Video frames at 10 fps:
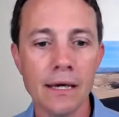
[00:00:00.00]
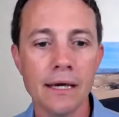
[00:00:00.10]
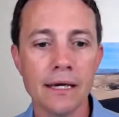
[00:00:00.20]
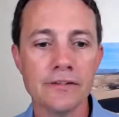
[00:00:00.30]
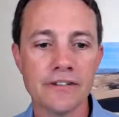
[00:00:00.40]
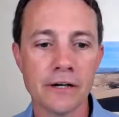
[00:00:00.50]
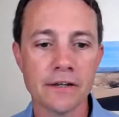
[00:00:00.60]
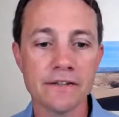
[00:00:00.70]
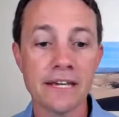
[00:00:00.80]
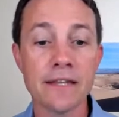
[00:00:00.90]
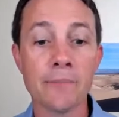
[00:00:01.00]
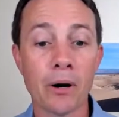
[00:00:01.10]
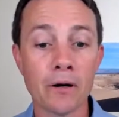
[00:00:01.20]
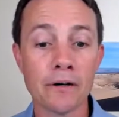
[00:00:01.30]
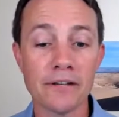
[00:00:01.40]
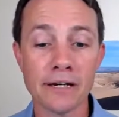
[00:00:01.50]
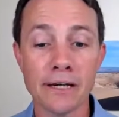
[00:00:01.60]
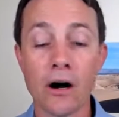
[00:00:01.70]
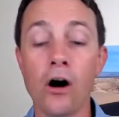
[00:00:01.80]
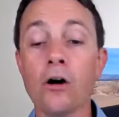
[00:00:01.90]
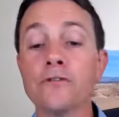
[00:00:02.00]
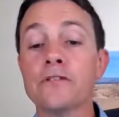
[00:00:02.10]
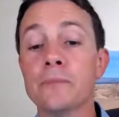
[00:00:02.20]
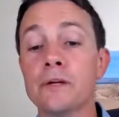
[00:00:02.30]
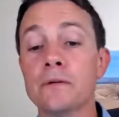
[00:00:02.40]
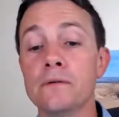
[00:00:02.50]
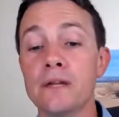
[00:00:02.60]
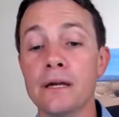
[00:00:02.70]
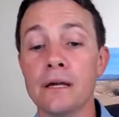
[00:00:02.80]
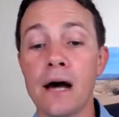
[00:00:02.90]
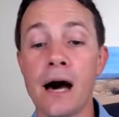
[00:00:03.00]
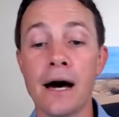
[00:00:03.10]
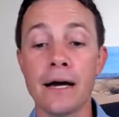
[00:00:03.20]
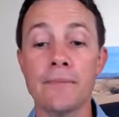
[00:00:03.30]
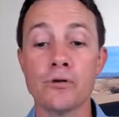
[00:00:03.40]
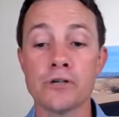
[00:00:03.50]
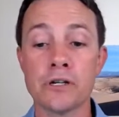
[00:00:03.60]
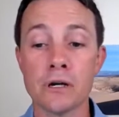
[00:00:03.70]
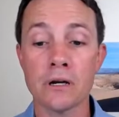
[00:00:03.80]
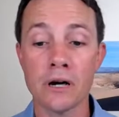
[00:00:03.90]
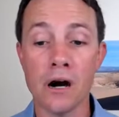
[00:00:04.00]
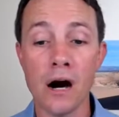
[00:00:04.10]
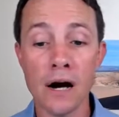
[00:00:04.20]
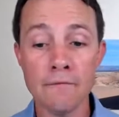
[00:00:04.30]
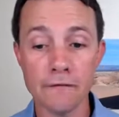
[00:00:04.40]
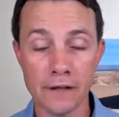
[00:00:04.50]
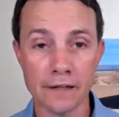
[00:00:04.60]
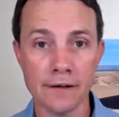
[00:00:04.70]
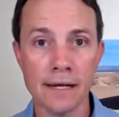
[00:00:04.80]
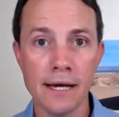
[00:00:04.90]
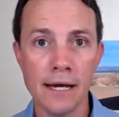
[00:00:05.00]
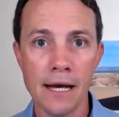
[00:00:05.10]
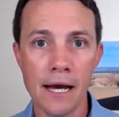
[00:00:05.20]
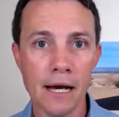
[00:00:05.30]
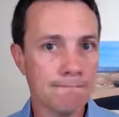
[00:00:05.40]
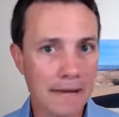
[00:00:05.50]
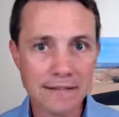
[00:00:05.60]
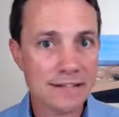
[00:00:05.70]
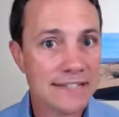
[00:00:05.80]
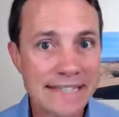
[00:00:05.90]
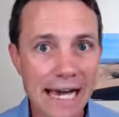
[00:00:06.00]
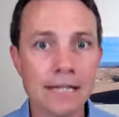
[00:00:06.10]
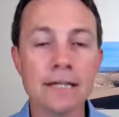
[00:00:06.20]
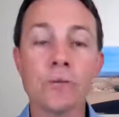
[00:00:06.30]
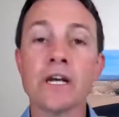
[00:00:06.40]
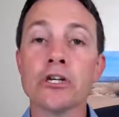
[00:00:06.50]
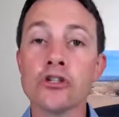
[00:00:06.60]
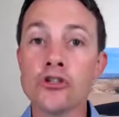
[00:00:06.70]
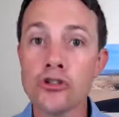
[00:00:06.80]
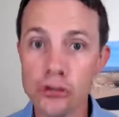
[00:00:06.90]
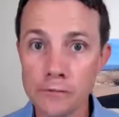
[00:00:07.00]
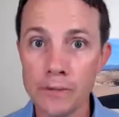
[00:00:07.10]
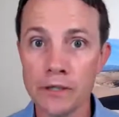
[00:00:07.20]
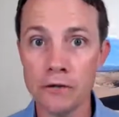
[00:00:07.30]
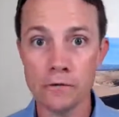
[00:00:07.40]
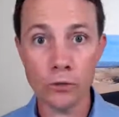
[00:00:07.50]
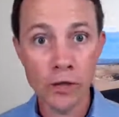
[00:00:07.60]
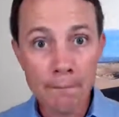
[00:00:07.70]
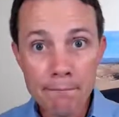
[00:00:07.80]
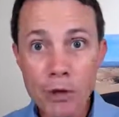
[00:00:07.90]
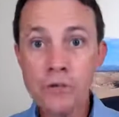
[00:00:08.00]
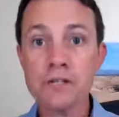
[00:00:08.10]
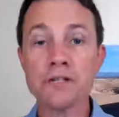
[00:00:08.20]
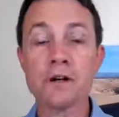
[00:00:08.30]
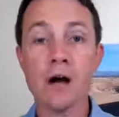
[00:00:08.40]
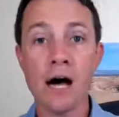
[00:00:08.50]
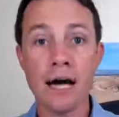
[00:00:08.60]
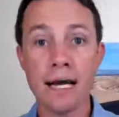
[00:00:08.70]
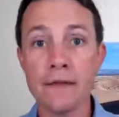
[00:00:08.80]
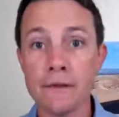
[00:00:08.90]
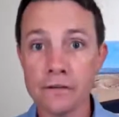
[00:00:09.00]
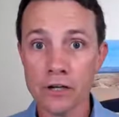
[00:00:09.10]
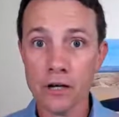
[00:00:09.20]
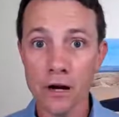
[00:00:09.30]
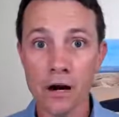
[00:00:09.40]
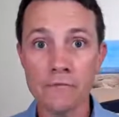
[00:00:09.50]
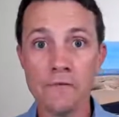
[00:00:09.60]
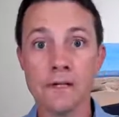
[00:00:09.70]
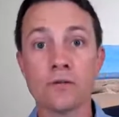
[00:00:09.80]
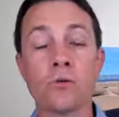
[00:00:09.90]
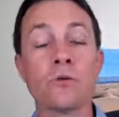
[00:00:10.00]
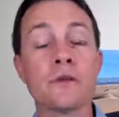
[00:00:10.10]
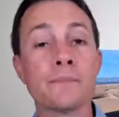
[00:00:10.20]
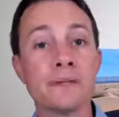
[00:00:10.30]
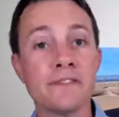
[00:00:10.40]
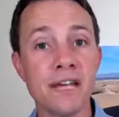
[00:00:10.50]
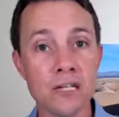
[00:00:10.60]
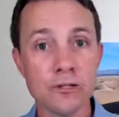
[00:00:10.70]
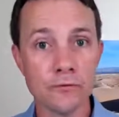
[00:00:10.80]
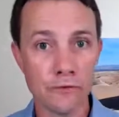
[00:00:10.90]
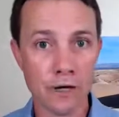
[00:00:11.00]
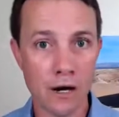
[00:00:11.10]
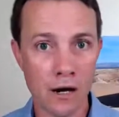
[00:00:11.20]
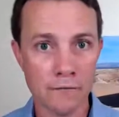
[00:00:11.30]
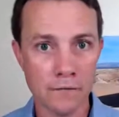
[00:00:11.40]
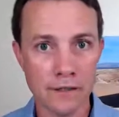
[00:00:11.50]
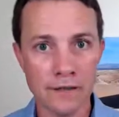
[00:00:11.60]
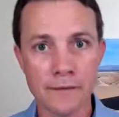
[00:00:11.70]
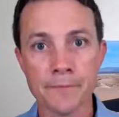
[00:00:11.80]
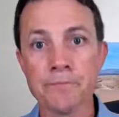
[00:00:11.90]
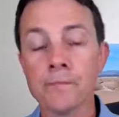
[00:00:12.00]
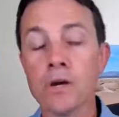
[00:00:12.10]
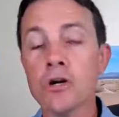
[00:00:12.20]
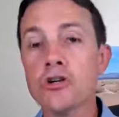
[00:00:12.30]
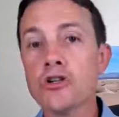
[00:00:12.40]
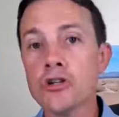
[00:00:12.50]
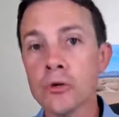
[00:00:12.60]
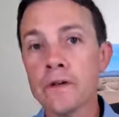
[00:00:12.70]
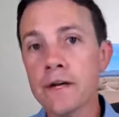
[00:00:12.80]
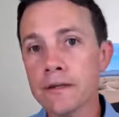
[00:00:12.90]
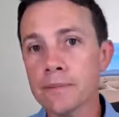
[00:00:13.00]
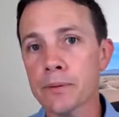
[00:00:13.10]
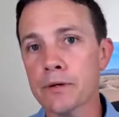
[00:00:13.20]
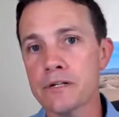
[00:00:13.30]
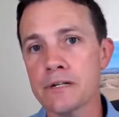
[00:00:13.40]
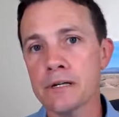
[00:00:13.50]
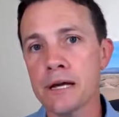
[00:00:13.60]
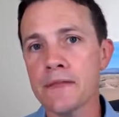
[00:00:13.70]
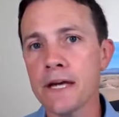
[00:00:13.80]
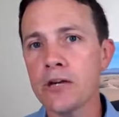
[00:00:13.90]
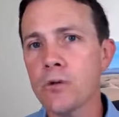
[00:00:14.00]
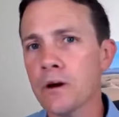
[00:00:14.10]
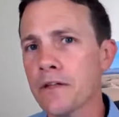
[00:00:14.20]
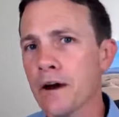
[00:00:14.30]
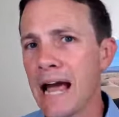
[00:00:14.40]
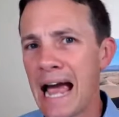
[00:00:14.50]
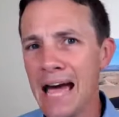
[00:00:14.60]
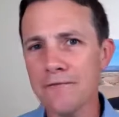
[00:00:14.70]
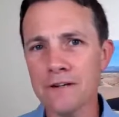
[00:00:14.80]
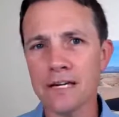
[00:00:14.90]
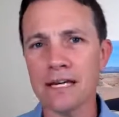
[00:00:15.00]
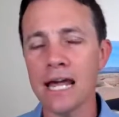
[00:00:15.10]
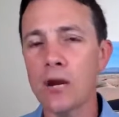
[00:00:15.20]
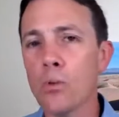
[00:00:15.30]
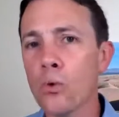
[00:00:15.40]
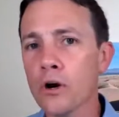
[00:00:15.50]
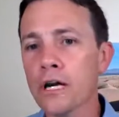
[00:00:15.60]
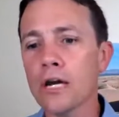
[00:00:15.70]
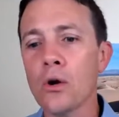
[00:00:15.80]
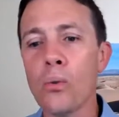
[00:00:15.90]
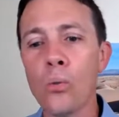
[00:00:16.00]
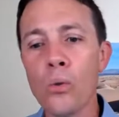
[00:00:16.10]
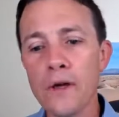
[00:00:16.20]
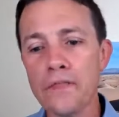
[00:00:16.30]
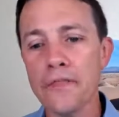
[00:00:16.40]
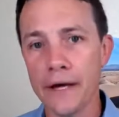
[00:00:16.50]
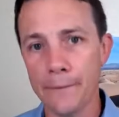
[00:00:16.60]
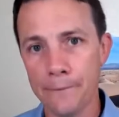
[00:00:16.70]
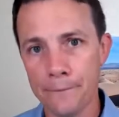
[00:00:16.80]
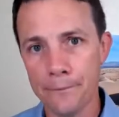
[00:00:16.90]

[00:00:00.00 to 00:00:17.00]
is sharing this. Can the partner technique also be used in a high emotion conflict? That's exactly when it should be used. When emotions are high and there's a conflict or the potential for conflict, showing the other person that you are their advocate and working with them